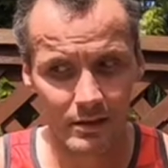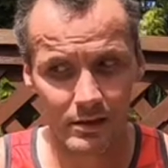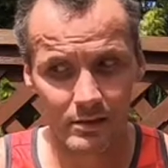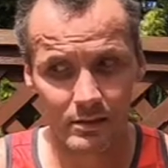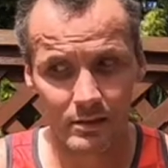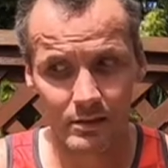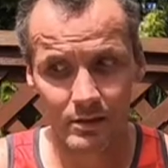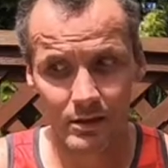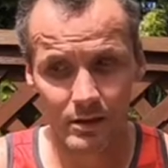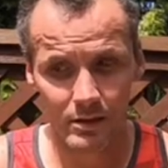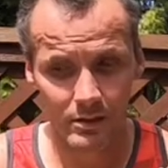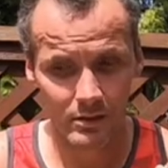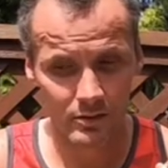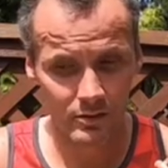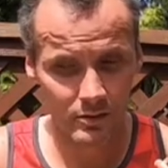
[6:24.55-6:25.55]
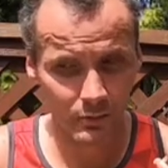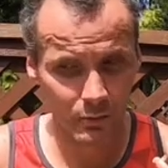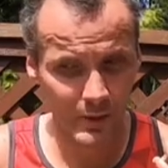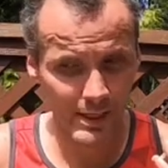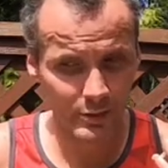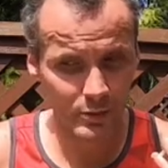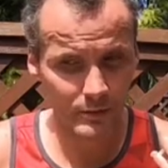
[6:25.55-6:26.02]
are way too
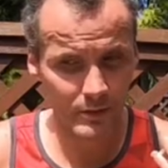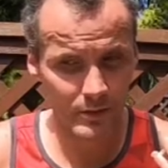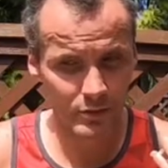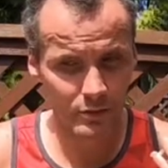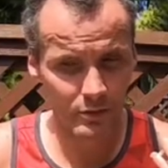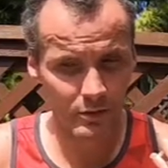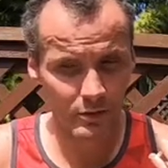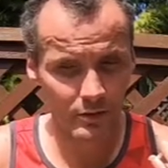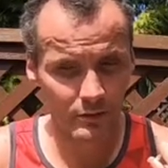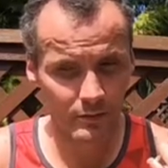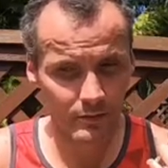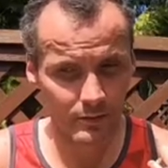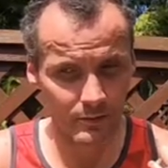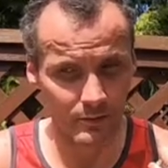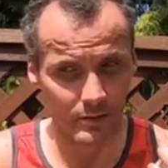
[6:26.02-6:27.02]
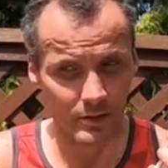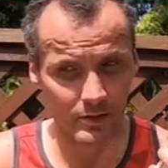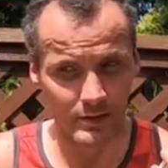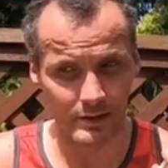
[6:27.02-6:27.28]
visual for us.